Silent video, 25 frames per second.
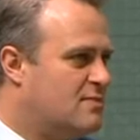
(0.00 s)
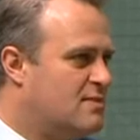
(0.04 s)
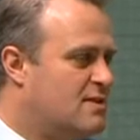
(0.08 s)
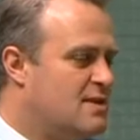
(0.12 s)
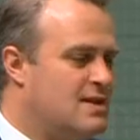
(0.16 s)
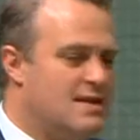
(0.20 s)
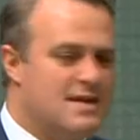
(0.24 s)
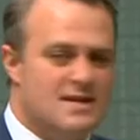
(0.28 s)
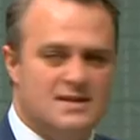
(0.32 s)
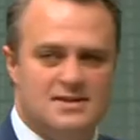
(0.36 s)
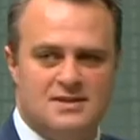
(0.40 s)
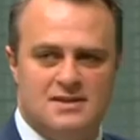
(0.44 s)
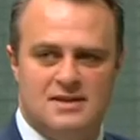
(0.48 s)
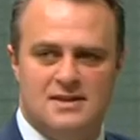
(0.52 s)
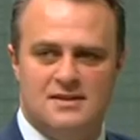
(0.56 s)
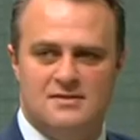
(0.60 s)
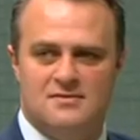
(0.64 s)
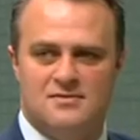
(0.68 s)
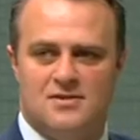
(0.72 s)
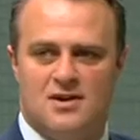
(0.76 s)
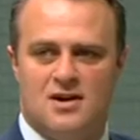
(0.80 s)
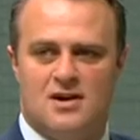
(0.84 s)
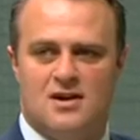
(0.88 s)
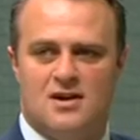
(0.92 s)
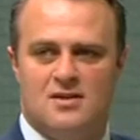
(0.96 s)
is an
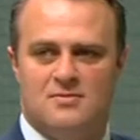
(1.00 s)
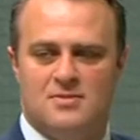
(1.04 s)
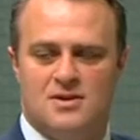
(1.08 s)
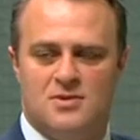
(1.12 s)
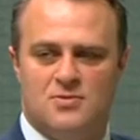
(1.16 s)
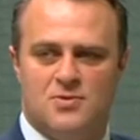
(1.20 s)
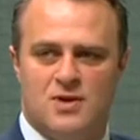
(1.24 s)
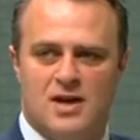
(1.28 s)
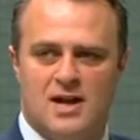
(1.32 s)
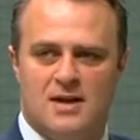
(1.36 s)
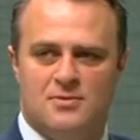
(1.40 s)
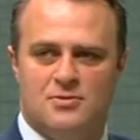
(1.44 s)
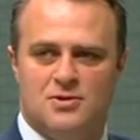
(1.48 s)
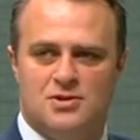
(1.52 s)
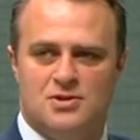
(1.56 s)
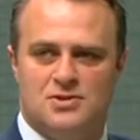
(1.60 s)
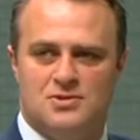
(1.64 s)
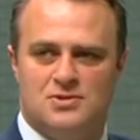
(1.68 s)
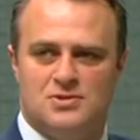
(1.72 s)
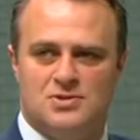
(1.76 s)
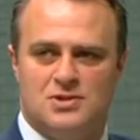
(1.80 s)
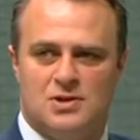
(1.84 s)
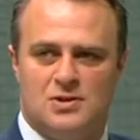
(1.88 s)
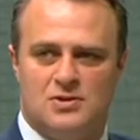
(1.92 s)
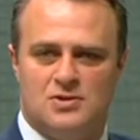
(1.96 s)
environment where Aboriginal
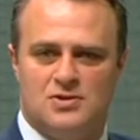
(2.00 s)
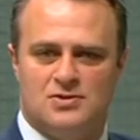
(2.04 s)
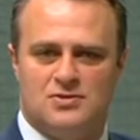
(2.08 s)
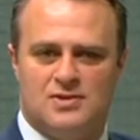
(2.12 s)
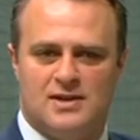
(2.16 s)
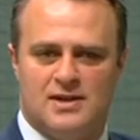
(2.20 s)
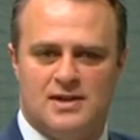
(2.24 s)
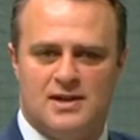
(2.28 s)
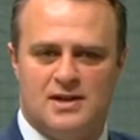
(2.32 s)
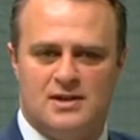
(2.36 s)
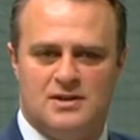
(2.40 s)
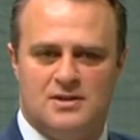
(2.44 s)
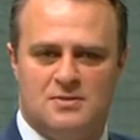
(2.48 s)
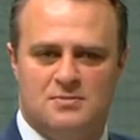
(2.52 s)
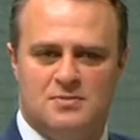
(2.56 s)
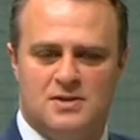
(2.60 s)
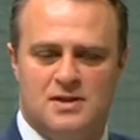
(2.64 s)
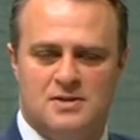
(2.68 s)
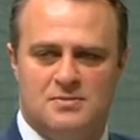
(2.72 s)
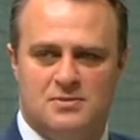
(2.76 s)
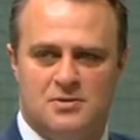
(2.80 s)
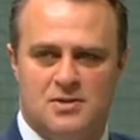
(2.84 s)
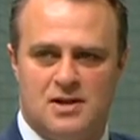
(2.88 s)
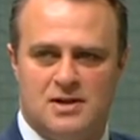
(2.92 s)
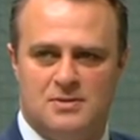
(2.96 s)
and Torres Strait Islander
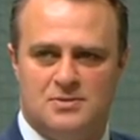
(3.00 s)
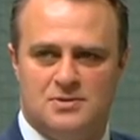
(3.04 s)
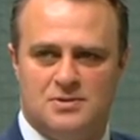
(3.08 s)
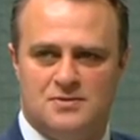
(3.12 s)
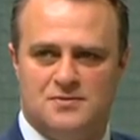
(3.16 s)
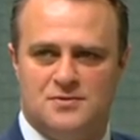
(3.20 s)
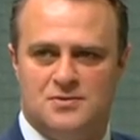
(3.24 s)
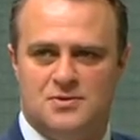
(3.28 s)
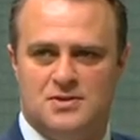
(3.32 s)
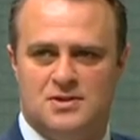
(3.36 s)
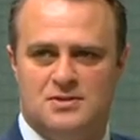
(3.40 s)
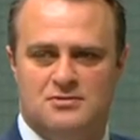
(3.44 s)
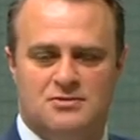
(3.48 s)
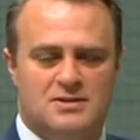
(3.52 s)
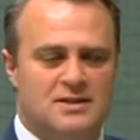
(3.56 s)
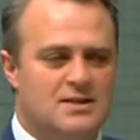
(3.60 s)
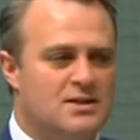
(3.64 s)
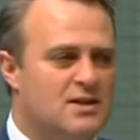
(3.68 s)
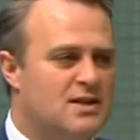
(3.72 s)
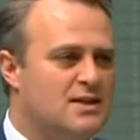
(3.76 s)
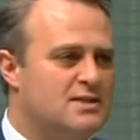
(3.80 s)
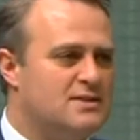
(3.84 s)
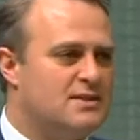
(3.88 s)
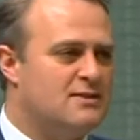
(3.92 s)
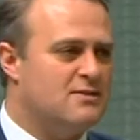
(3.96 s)
people are able to fully
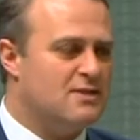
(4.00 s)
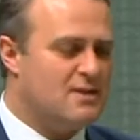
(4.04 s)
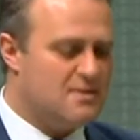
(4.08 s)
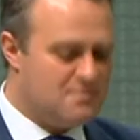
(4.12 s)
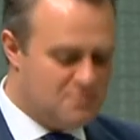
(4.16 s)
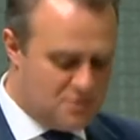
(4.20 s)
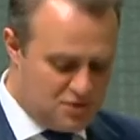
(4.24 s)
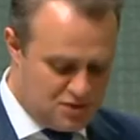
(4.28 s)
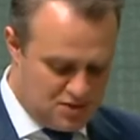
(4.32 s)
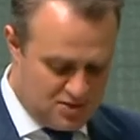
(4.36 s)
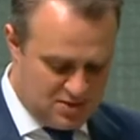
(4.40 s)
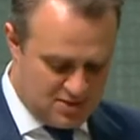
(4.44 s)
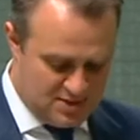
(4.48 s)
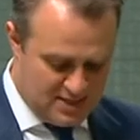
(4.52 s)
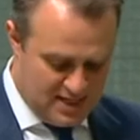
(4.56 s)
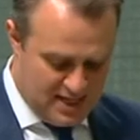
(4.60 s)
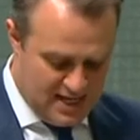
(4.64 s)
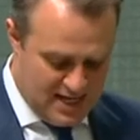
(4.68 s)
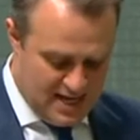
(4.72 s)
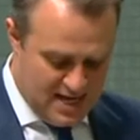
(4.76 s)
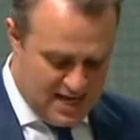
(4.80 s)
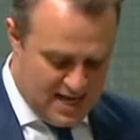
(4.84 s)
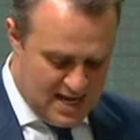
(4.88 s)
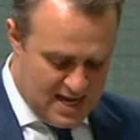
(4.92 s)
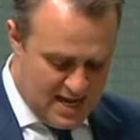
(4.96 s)
realise their ambitions
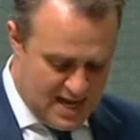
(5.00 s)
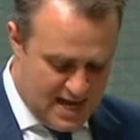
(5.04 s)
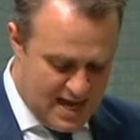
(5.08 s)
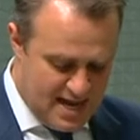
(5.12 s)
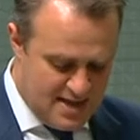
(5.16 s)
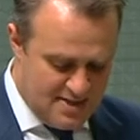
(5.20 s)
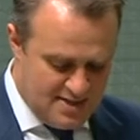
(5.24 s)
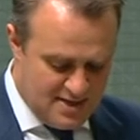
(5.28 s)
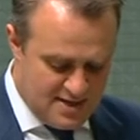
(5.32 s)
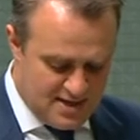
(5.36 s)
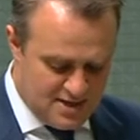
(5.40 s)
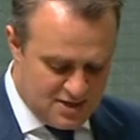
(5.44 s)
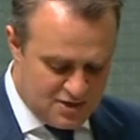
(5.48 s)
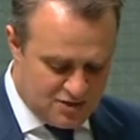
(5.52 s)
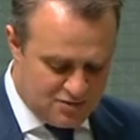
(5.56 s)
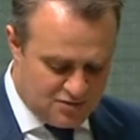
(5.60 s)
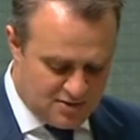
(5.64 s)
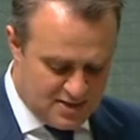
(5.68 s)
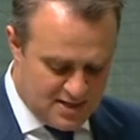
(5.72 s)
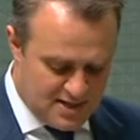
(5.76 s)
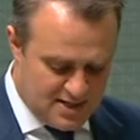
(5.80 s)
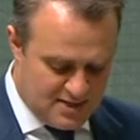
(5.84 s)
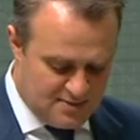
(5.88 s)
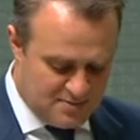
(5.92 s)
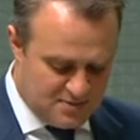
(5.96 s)
and their
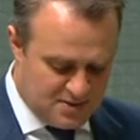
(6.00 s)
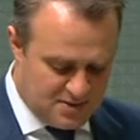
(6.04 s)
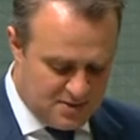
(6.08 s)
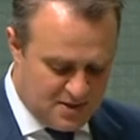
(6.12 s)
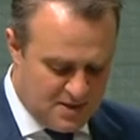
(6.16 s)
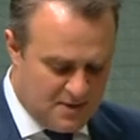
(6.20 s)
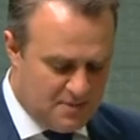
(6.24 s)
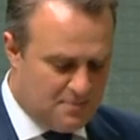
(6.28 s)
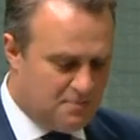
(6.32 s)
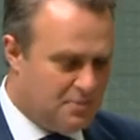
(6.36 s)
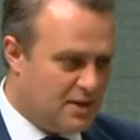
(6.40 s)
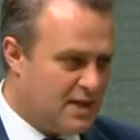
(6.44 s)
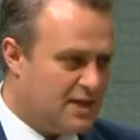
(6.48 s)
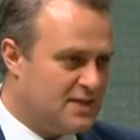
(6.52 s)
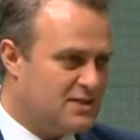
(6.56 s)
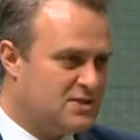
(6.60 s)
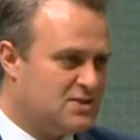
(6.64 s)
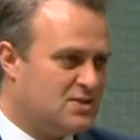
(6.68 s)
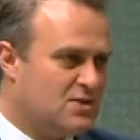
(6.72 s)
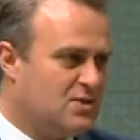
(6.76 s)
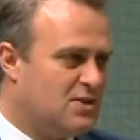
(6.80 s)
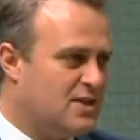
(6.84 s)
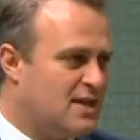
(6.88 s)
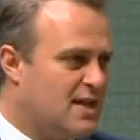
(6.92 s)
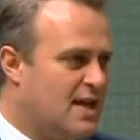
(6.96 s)
dreams
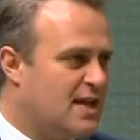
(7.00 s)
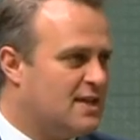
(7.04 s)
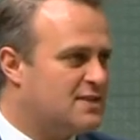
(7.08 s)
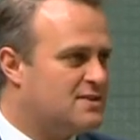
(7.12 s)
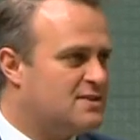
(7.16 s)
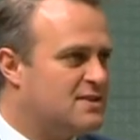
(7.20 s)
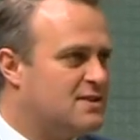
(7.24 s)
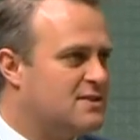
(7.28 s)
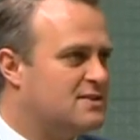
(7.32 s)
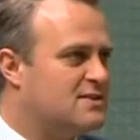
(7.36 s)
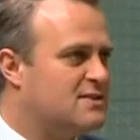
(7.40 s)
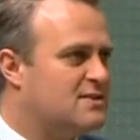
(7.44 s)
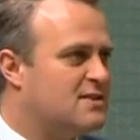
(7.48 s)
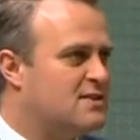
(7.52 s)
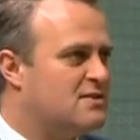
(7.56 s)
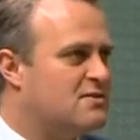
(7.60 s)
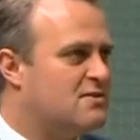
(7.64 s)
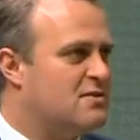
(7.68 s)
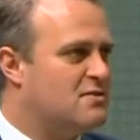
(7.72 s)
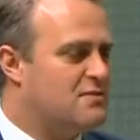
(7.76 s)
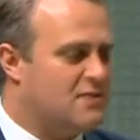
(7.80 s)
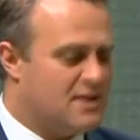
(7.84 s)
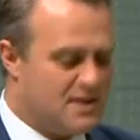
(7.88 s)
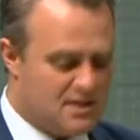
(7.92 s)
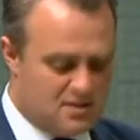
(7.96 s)
based on the assets that are
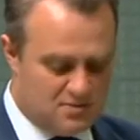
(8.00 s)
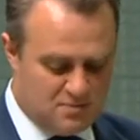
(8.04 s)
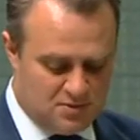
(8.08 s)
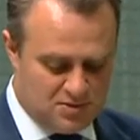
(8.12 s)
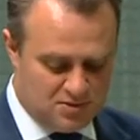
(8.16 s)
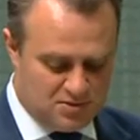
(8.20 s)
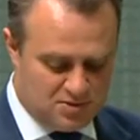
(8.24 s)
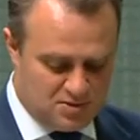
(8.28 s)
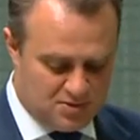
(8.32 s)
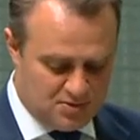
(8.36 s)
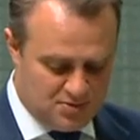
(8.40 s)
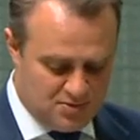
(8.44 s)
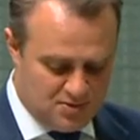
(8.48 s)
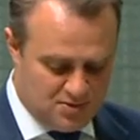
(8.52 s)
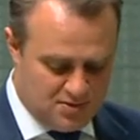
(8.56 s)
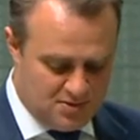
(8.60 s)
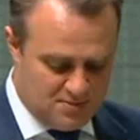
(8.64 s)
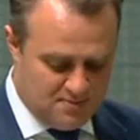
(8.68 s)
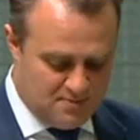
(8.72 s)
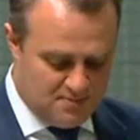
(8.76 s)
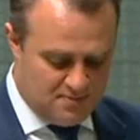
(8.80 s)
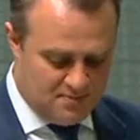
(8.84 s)
available to them.